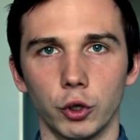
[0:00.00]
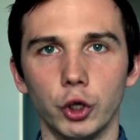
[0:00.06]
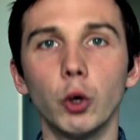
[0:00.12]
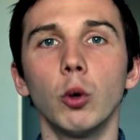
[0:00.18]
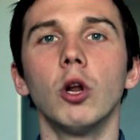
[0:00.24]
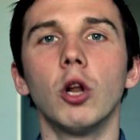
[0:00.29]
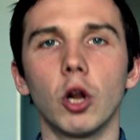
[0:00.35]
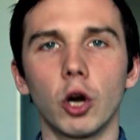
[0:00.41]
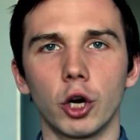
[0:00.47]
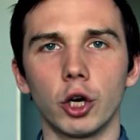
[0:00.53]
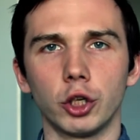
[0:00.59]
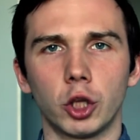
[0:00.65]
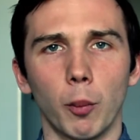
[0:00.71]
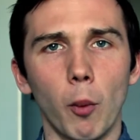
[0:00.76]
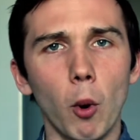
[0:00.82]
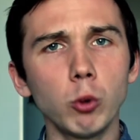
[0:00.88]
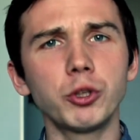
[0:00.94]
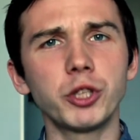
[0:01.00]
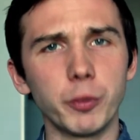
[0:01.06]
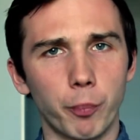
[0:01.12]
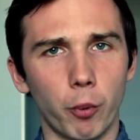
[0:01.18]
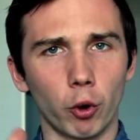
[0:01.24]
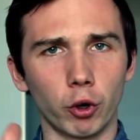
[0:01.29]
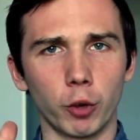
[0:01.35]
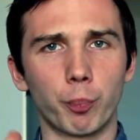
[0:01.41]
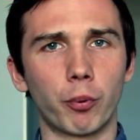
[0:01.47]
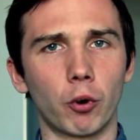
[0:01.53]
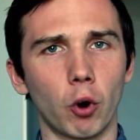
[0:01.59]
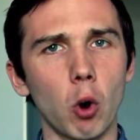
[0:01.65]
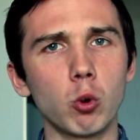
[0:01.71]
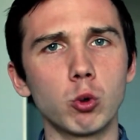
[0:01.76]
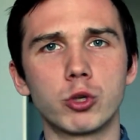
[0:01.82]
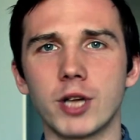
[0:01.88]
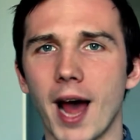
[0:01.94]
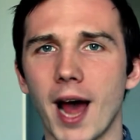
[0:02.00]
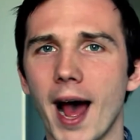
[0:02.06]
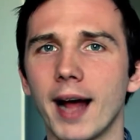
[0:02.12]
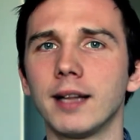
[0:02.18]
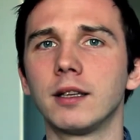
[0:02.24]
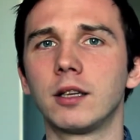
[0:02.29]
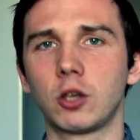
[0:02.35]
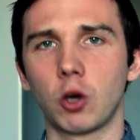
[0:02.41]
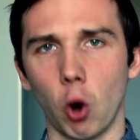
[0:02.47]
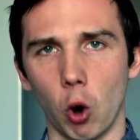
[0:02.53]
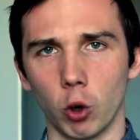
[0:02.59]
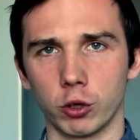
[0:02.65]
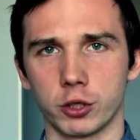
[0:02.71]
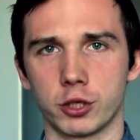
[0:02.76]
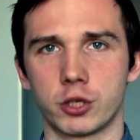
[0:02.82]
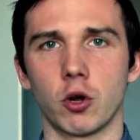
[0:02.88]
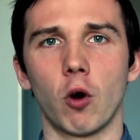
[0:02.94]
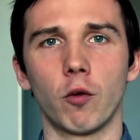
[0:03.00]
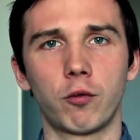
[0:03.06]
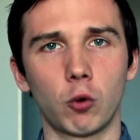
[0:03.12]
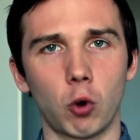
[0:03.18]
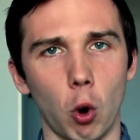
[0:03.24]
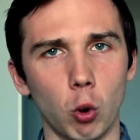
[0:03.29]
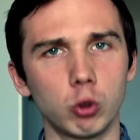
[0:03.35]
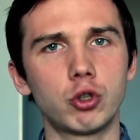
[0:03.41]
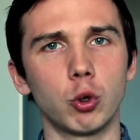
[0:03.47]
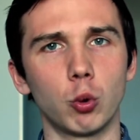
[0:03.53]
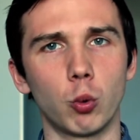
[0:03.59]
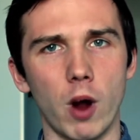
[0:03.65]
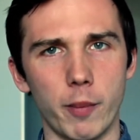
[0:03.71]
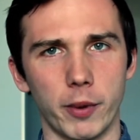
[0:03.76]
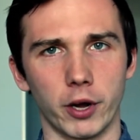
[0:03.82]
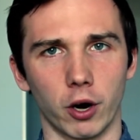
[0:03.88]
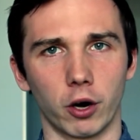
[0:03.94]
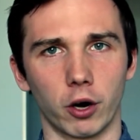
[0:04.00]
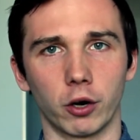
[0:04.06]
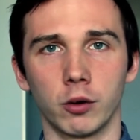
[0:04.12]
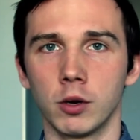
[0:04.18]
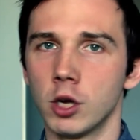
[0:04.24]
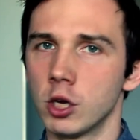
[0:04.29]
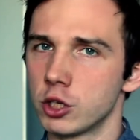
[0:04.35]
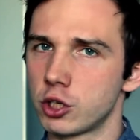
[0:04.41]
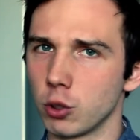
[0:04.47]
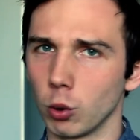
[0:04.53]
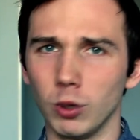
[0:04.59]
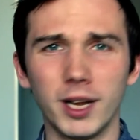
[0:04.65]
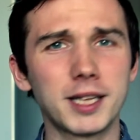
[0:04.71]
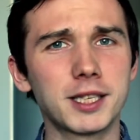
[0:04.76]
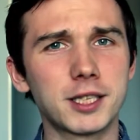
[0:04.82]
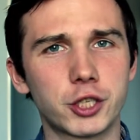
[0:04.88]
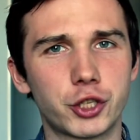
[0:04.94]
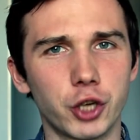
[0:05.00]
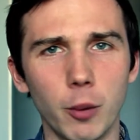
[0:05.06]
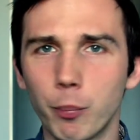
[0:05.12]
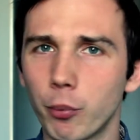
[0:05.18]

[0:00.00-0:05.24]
You will learn the most important pros and cons of GoToWebinar. So let's jump